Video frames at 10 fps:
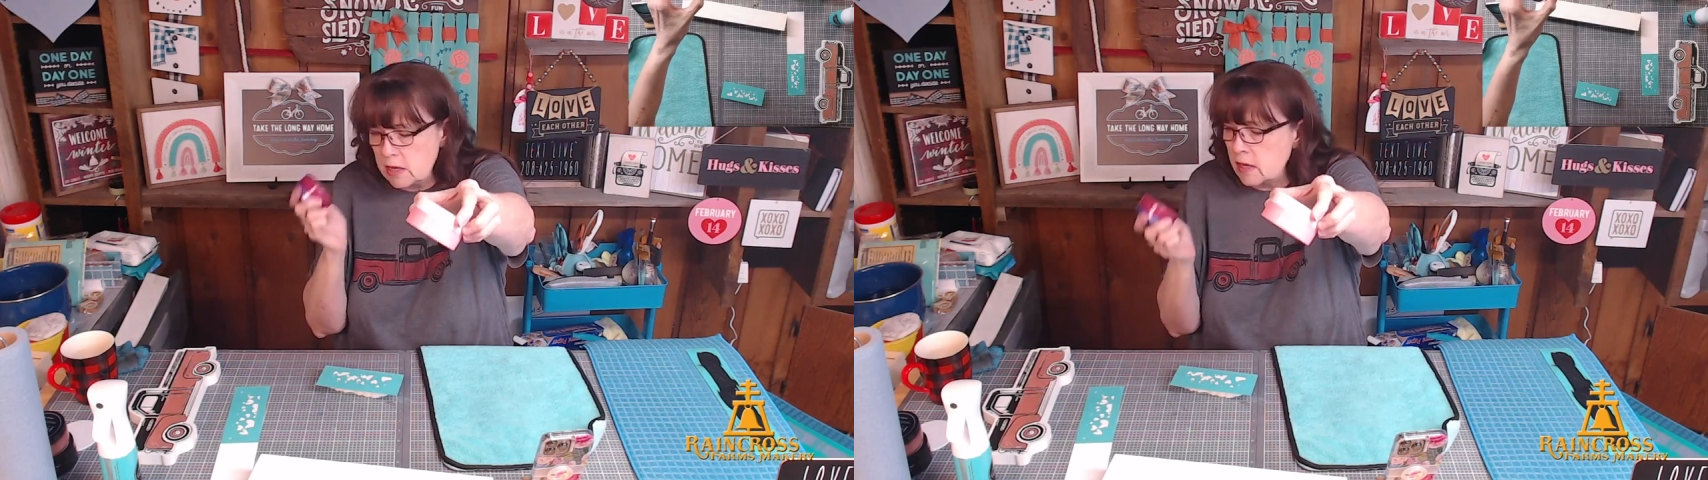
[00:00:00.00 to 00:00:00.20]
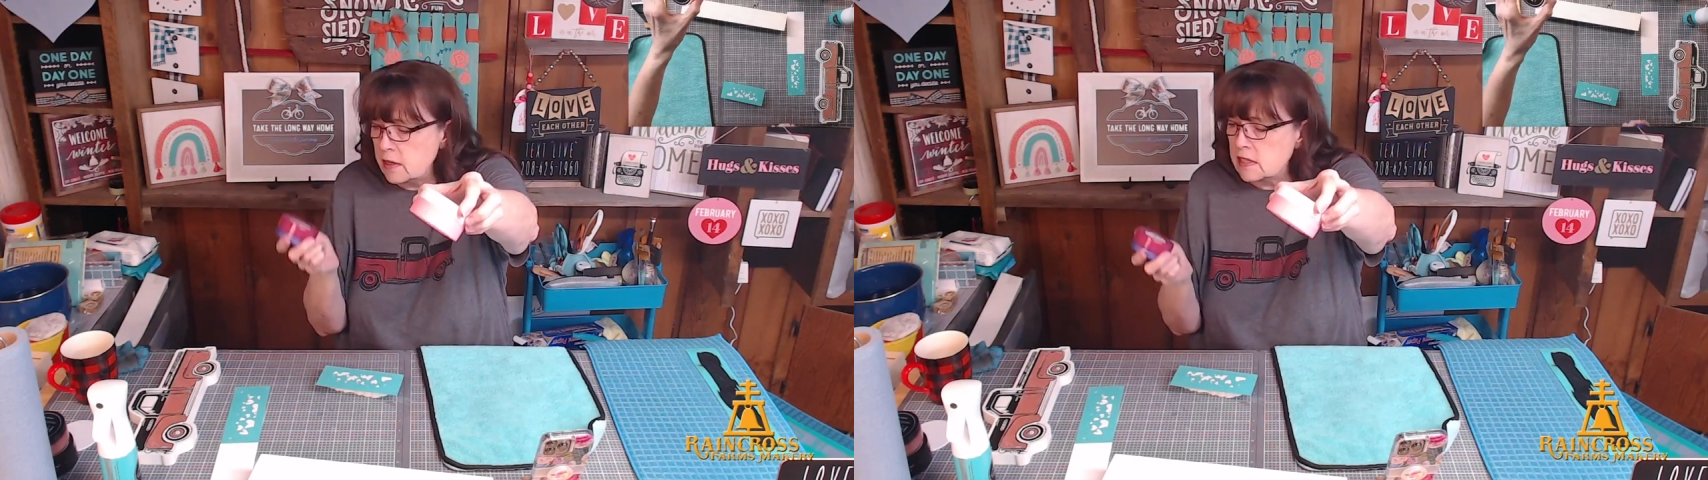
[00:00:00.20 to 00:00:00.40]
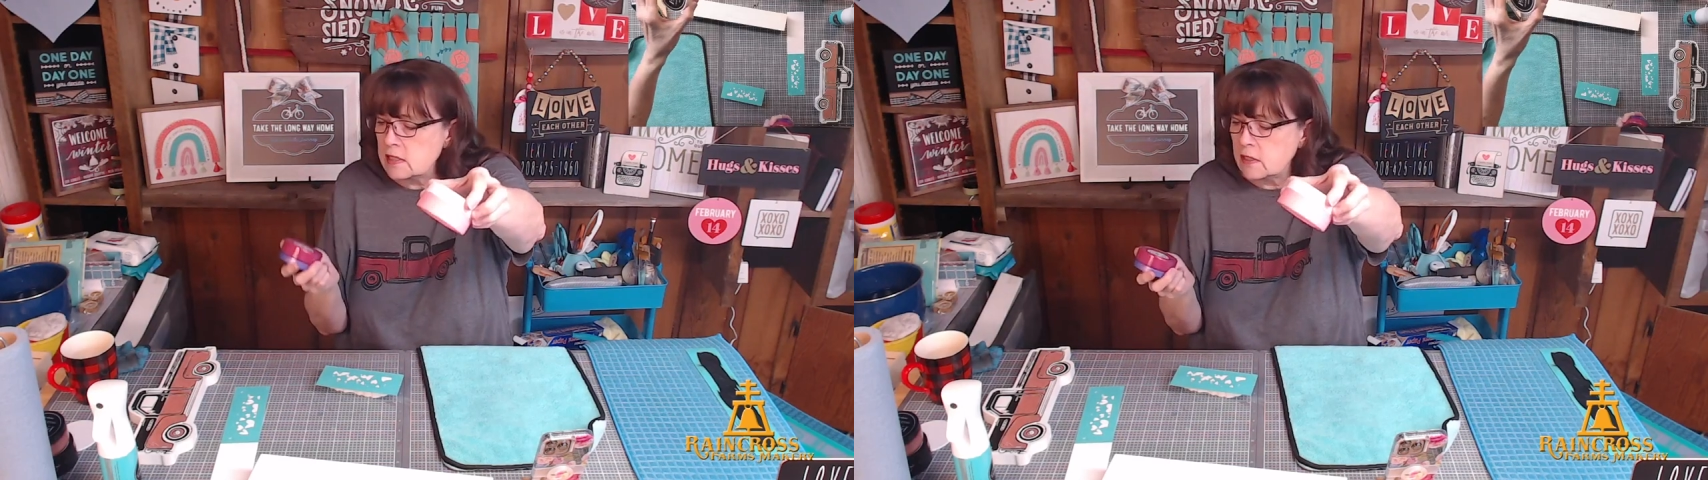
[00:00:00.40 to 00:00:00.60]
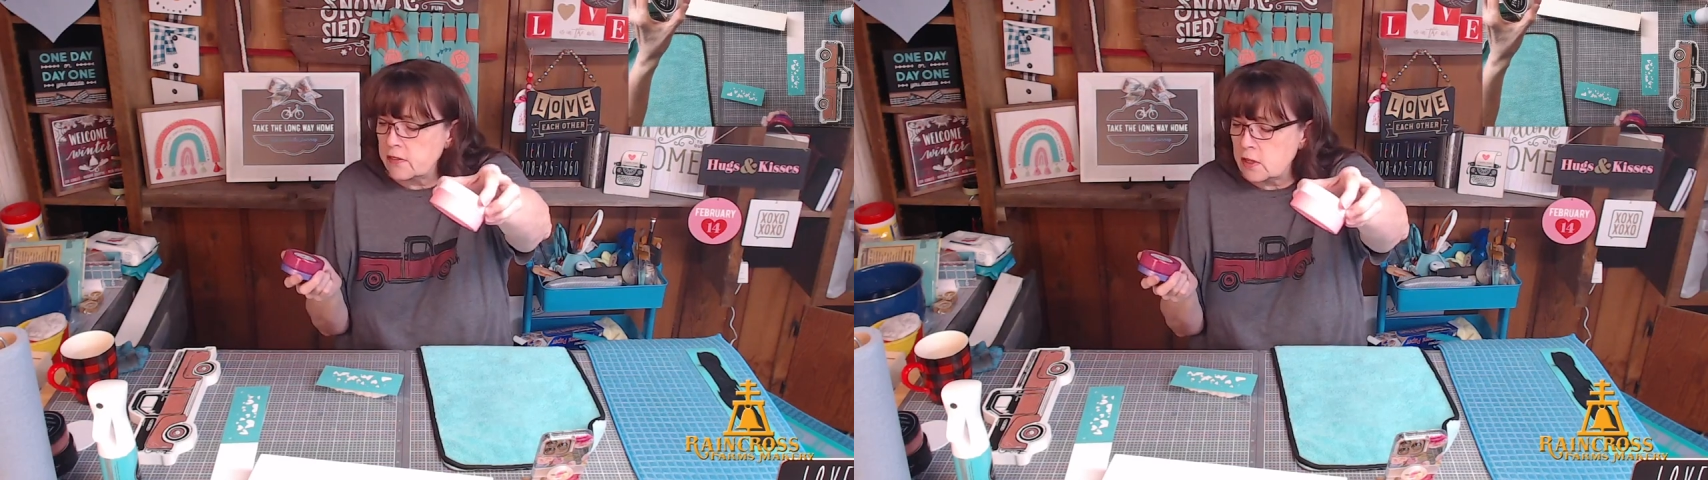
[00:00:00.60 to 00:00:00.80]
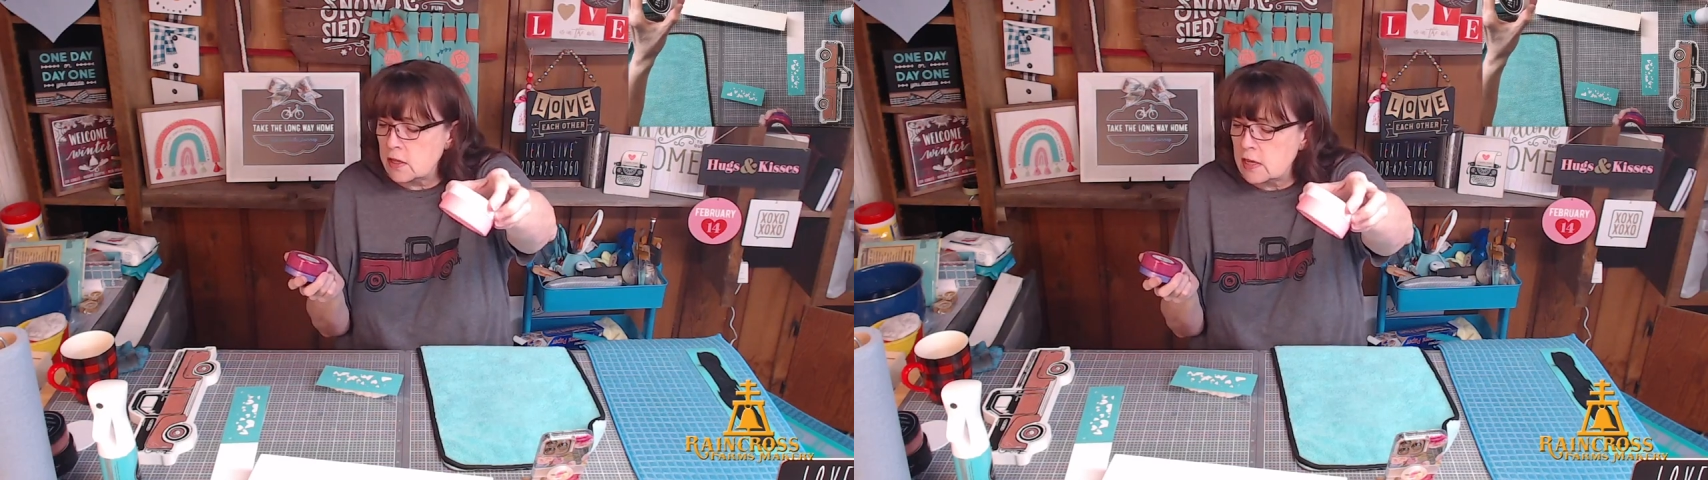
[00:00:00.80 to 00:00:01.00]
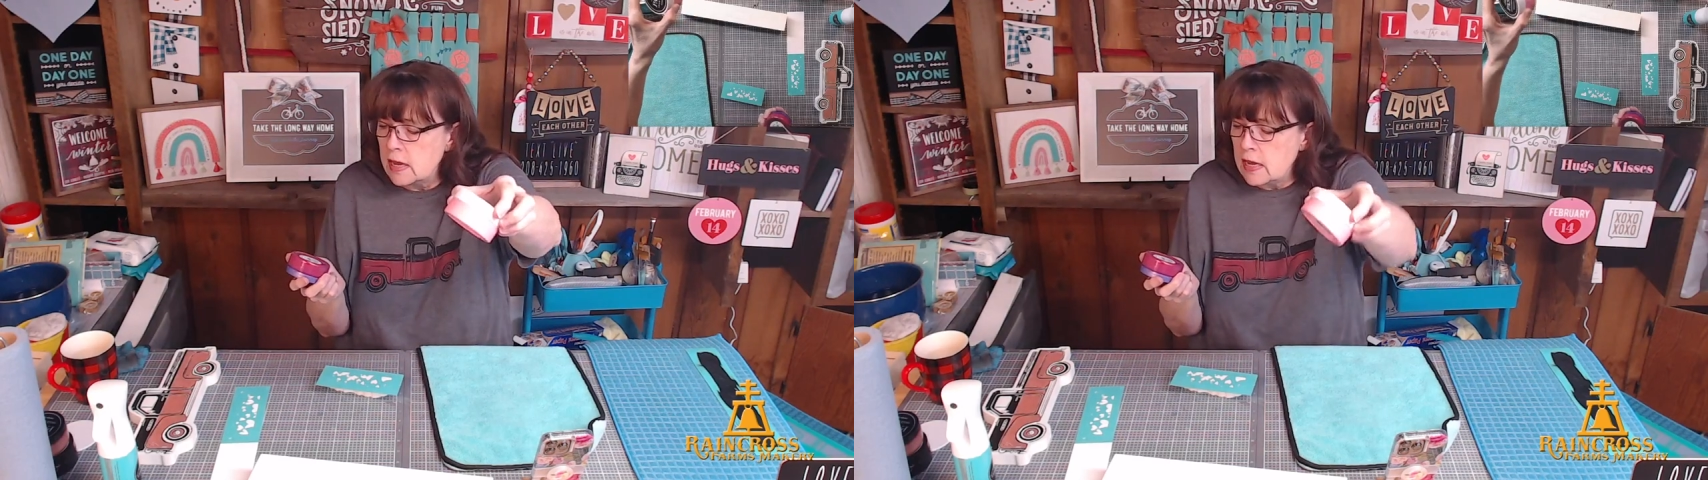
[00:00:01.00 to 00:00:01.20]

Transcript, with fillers: color doesn't look very good.